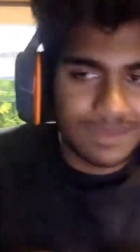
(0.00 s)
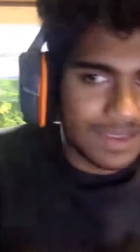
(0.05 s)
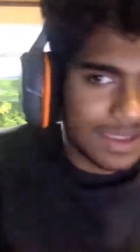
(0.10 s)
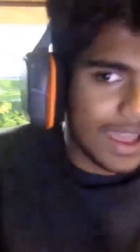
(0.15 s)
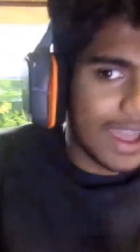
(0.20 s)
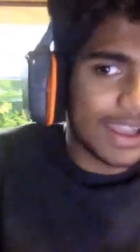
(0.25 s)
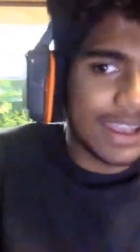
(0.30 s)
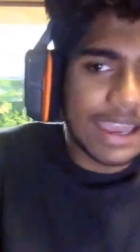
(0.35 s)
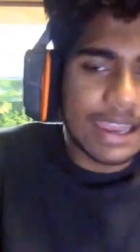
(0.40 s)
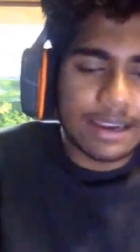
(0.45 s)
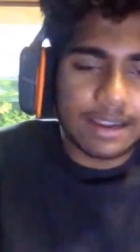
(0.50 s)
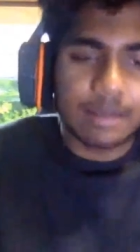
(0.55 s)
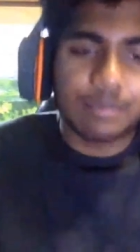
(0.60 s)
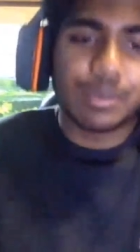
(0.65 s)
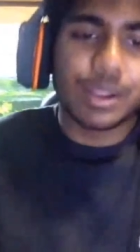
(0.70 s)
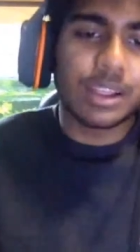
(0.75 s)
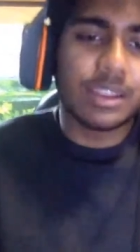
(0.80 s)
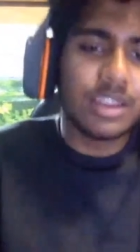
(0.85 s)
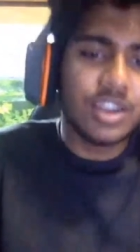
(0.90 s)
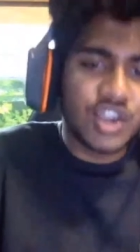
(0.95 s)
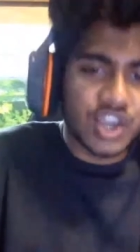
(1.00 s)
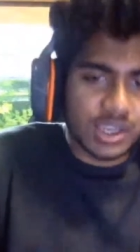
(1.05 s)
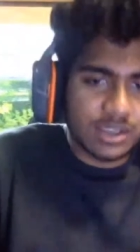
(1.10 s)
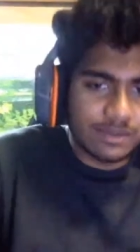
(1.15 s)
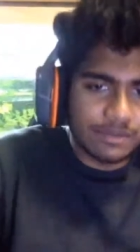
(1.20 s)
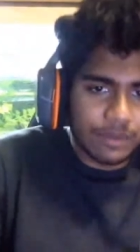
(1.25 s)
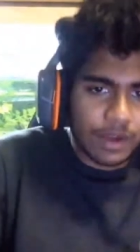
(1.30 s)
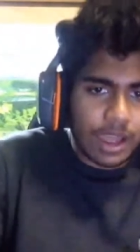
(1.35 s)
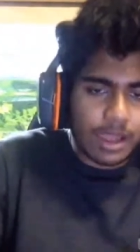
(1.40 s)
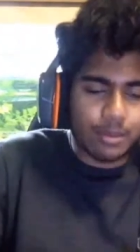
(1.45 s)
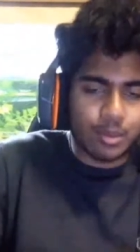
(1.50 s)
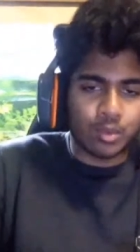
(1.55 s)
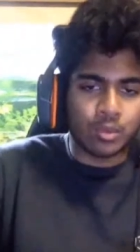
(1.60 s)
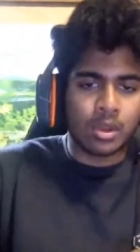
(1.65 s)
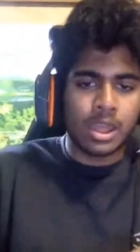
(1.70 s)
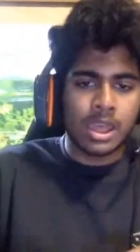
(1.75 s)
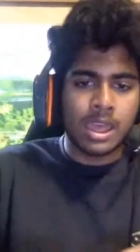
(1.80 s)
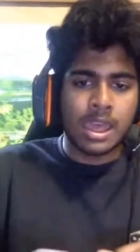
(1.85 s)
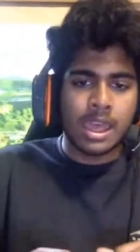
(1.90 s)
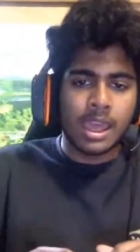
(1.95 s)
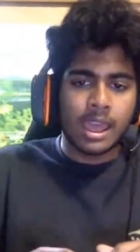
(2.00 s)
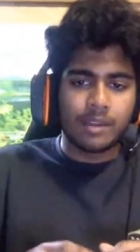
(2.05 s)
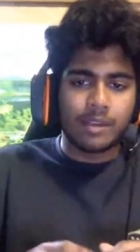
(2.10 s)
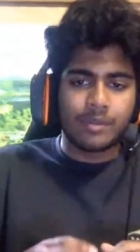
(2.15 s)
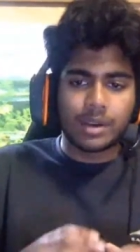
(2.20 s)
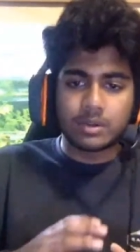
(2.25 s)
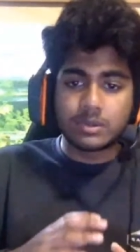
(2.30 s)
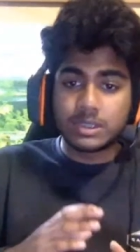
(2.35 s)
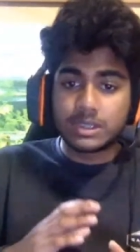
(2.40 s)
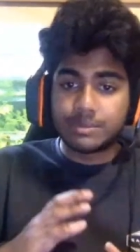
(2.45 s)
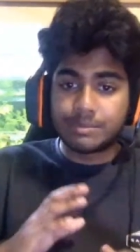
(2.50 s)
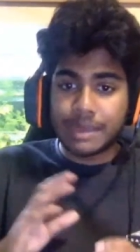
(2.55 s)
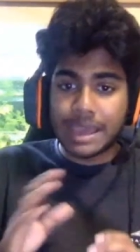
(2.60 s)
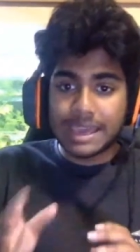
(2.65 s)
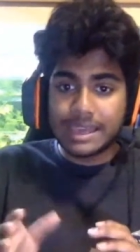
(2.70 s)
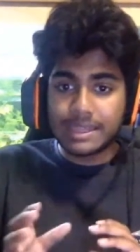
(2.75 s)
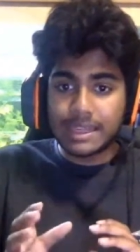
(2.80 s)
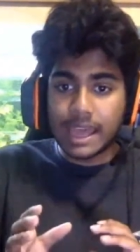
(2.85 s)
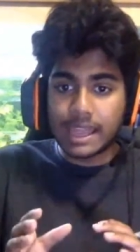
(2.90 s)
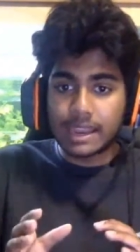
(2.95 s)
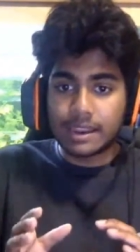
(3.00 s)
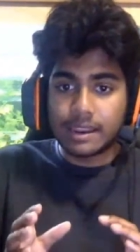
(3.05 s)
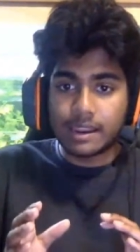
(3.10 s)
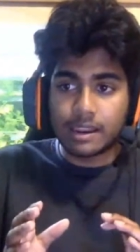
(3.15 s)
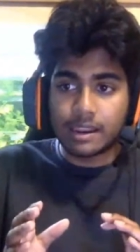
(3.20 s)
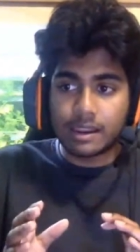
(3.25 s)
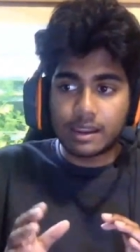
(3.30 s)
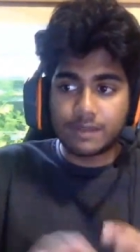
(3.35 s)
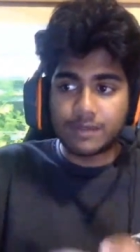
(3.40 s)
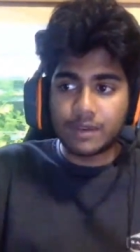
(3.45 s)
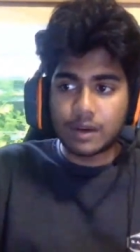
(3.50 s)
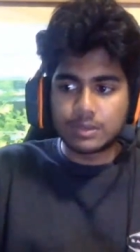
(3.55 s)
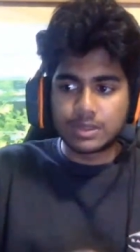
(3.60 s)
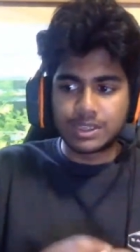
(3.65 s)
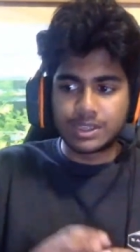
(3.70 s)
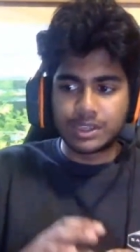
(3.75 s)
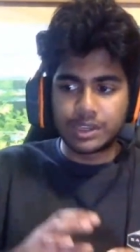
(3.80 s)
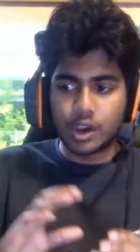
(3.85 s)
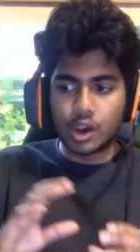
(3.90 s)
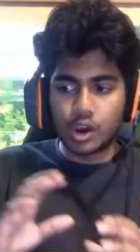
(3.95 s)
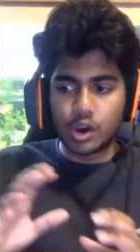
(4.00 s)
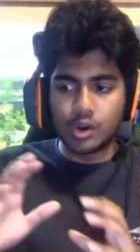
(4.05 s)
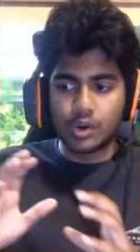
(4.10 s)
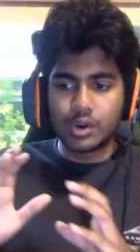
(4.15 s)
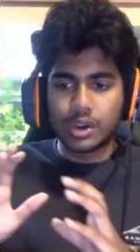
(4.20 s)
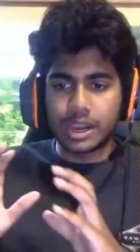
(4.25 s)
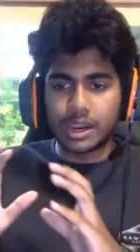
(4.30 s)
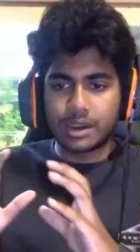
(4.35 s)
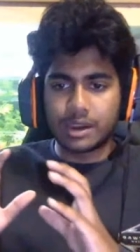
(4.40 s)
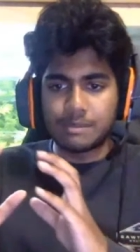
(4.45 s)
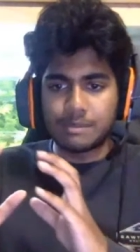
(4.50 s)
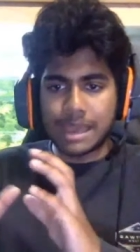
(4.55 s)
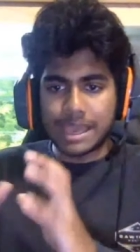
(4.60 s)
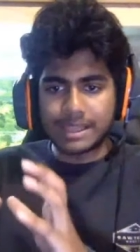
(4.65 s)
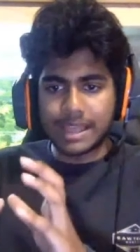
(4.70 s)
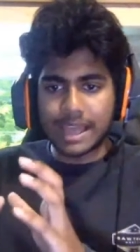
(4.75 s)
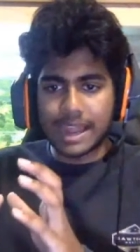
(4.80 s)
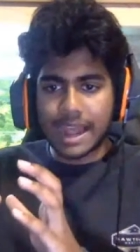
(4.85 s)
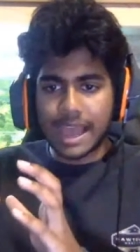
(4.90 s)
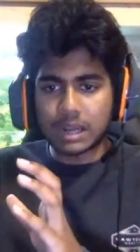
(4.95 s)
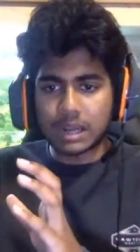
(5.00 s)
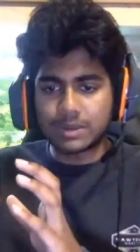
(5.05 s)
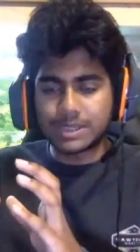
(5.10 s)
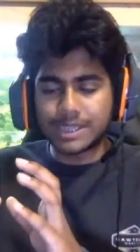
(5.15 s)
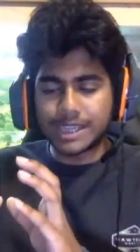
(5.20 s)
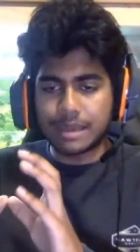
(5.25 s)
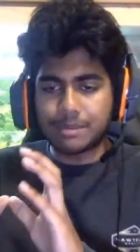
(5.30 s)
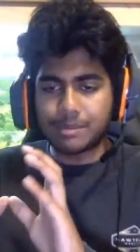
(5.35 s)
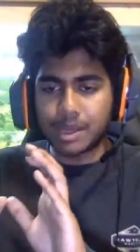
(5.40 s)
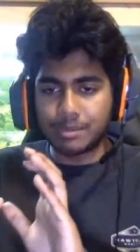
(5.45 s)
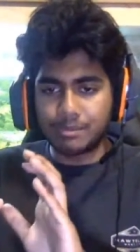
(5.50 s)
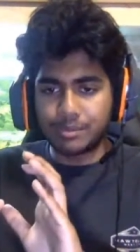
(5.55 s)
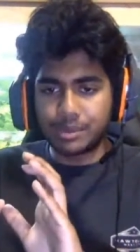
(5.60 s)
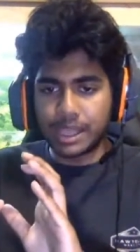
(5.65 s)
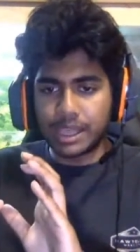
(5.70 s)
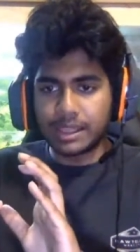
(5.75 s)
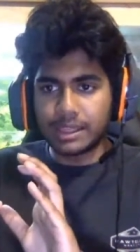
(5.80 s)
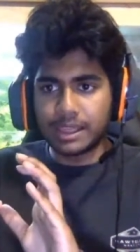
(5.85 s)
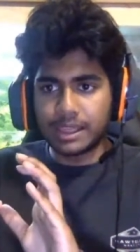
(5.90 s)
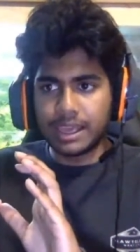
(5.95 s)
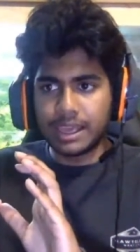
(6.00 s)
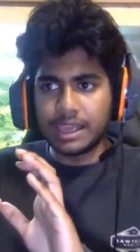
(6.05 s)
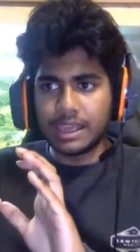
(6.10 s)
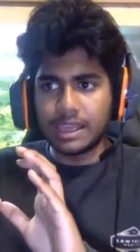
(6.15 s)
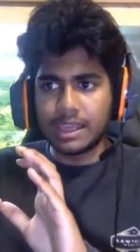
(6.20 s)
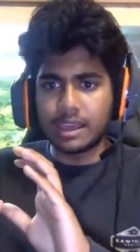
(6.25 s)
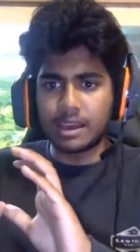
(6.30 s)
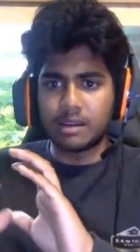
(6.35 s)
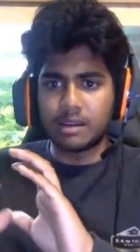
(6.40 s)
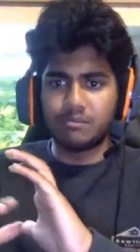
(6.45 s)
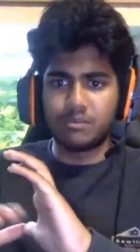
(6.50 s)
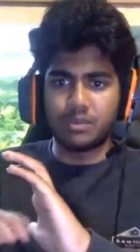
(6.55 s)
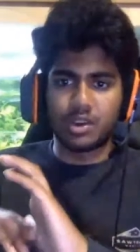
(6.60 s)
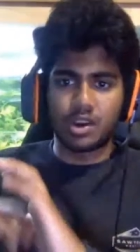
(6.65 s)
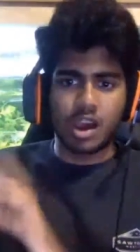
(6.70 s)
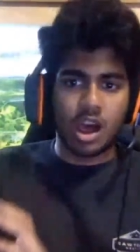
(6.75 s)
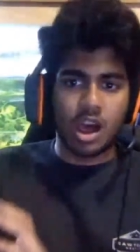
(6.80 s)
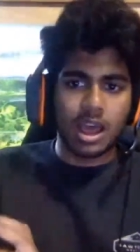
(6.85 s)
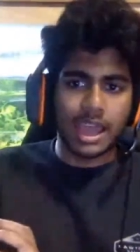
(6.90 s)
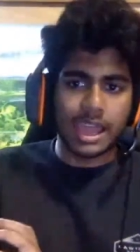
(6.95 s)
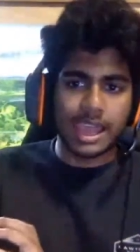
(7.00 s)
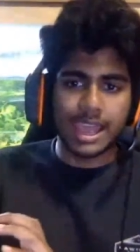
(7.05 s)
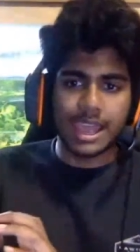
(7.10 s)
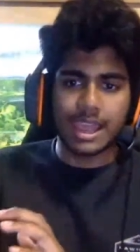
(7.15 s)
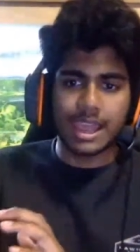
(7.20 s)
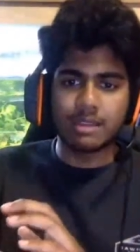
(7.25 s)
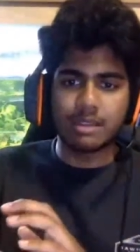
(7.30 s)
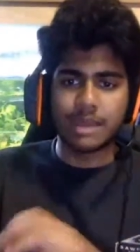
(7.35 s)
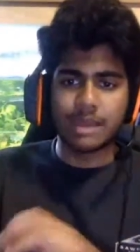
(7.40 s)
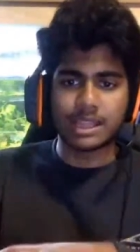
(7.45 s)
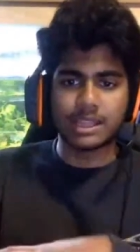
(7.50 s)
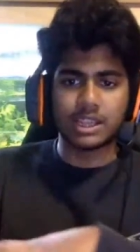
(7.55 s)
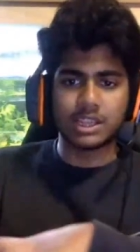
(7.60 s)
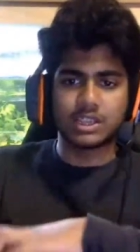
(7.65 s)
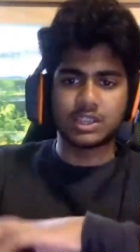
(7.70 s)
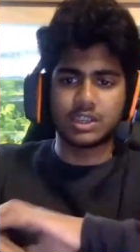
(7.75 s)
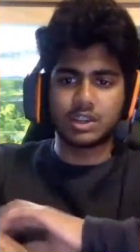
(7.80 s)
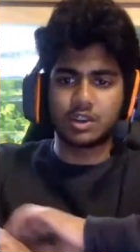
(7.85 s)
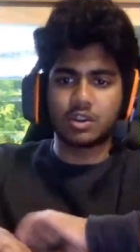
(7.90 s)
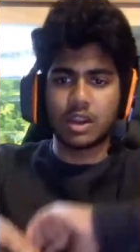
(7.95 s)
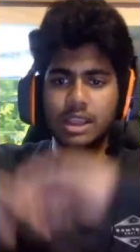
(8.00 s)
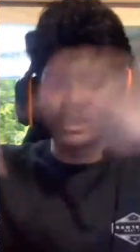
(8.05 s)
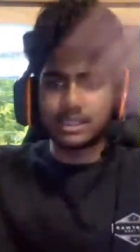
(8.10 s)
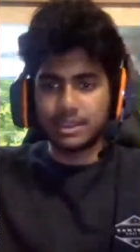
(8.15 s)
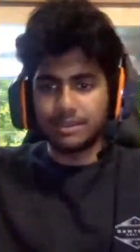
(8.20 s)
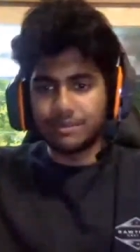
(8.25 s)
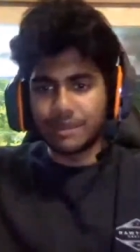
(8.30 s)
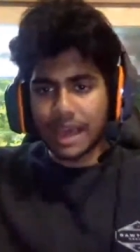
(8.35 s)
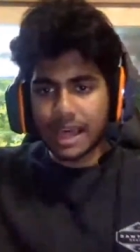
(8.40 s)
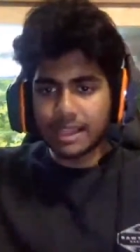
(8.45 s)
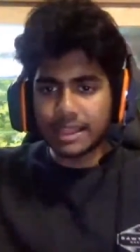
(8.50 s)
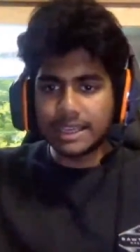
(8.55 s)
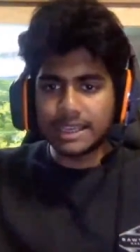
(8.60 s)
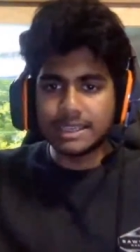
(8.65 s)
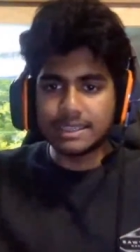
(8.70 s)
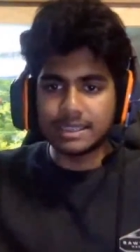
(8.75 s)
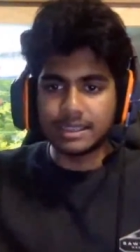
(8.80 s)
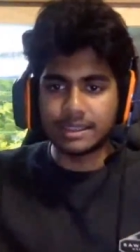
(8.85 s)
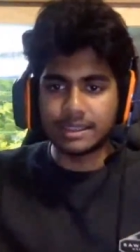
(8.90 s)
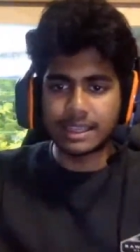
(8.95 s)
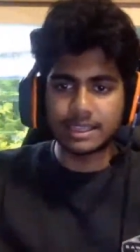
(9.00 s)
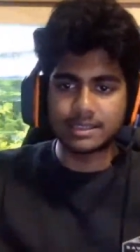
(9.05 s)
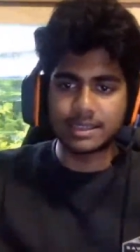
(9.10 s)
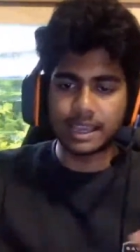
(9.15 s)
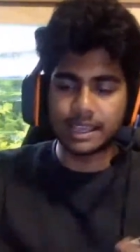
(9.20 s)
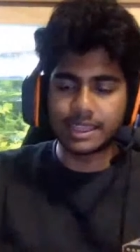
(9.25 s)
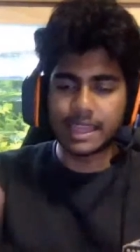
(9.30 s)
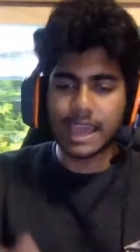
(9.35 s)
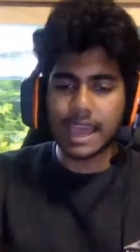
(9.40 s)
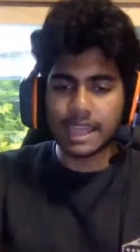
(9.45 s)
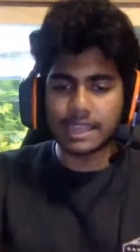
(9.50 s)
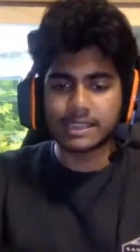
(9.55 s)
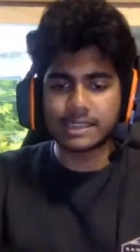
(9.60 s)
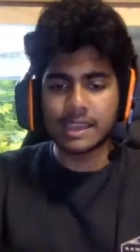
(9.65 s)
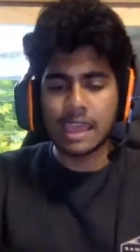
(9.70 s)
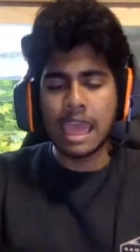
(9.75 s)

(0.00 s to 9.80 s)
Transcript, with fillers: Again, completely justifiable. If I was to make that, if I was to go and make that aquascape completely you know, high end, make these crazy valleys and things like that,